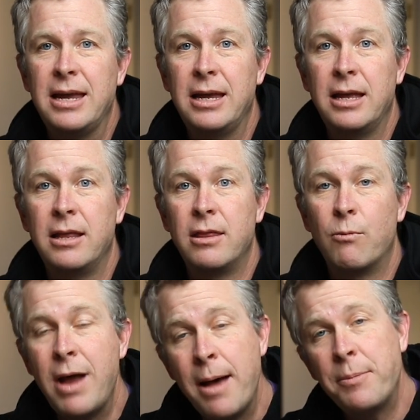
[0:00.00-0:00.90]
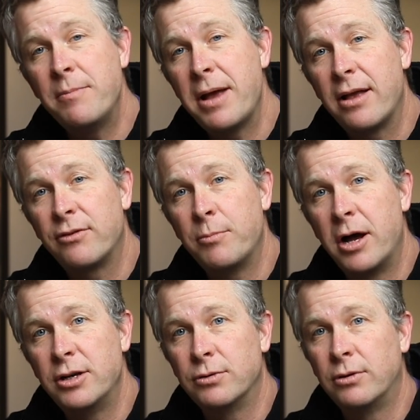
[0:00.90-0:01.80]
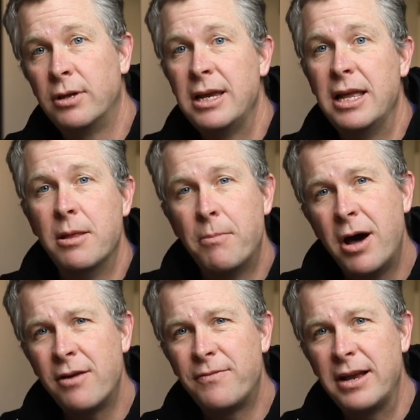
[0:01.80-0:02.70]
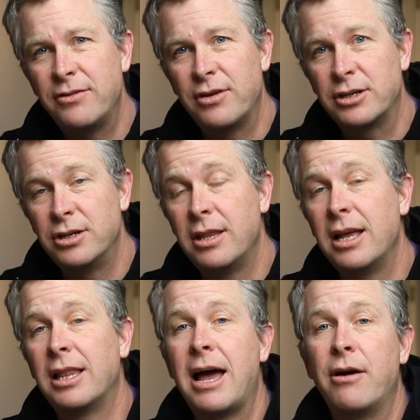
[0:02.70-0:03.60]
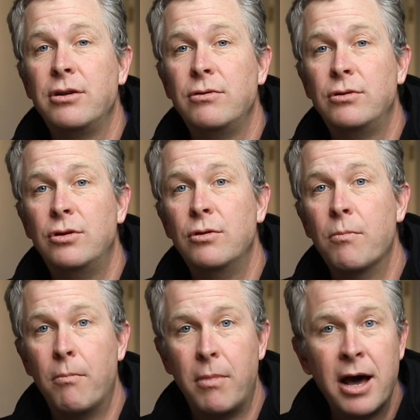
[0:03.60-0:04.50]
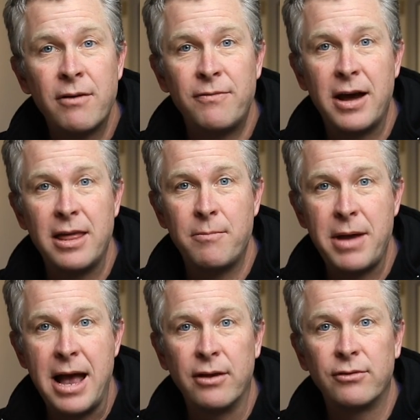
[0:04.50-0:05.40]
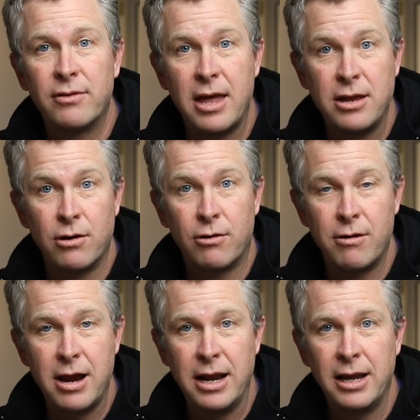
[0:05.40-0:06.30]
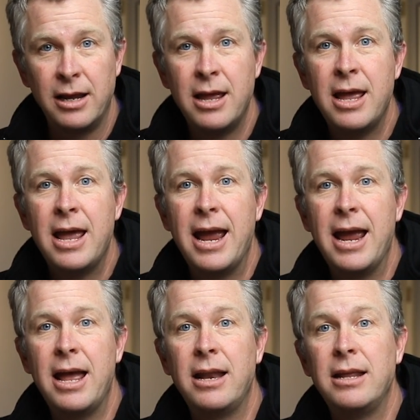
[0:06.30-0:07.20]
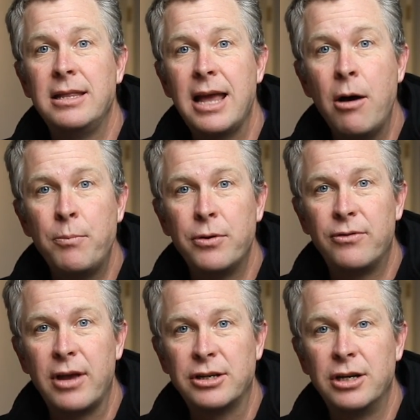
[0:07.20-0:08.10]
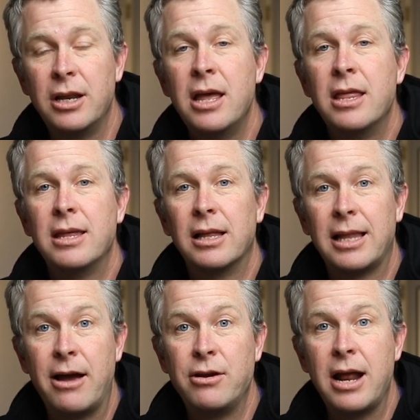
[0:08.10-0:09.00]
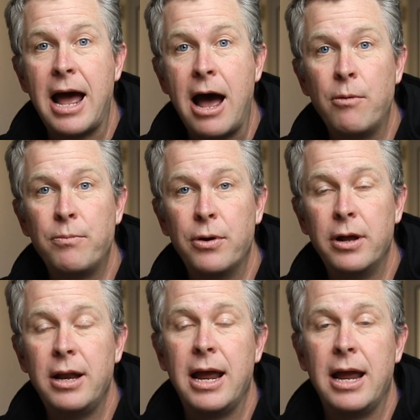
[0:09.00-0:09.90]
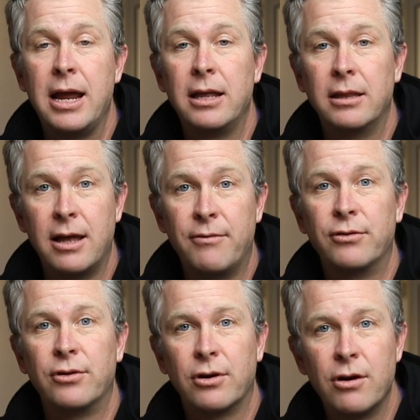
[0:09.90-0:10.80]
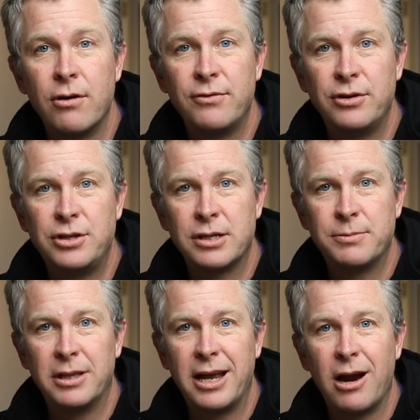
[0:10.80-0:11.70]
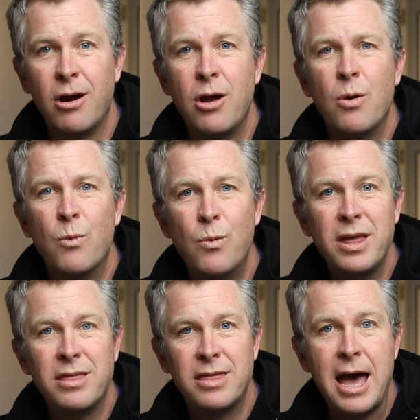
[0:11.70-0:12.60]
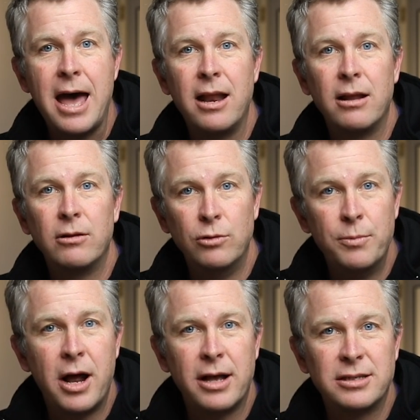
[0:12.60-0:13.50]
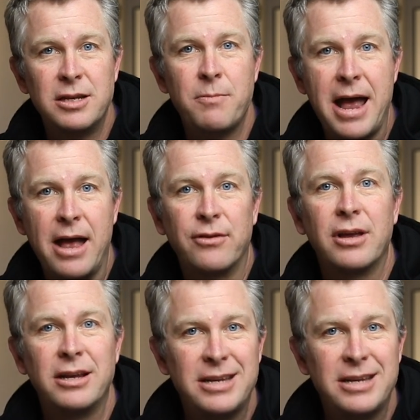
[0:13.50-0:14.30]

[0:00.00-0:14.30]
In the rapid mask module, in the modify section, they allow you to modify the masks that you're creating. And in the output section, they allow you to output a levels or curves adjustment layer with that luminosity mask